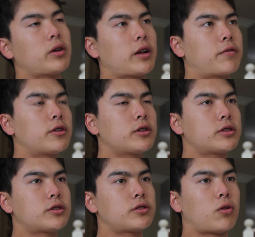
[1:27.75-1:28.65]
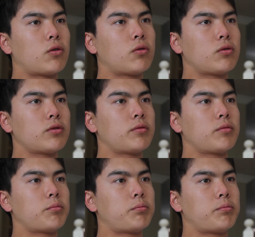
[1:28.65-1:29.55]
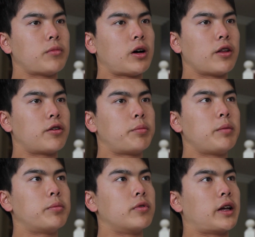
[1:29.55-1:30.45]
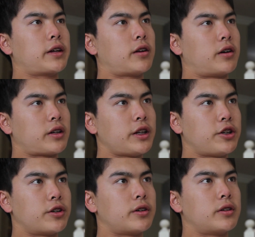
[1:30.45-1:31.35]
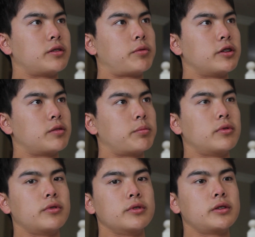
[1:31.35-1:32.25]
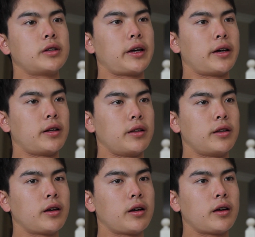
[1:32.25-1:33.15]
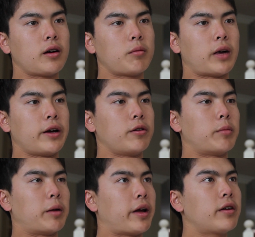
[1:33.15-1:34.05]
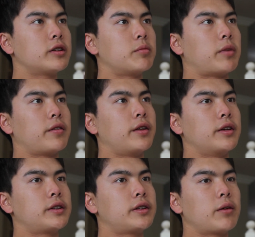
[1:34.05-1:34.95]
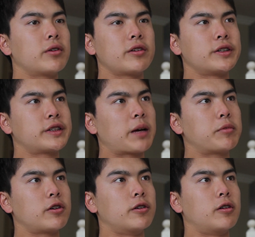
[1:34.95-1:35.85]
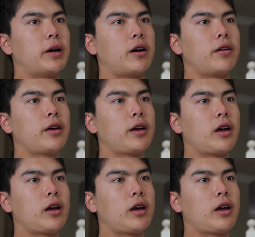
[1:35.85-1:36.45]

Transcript: When I first told other people, like teachers, principals, and my, my parents about this, they were a little skeptical about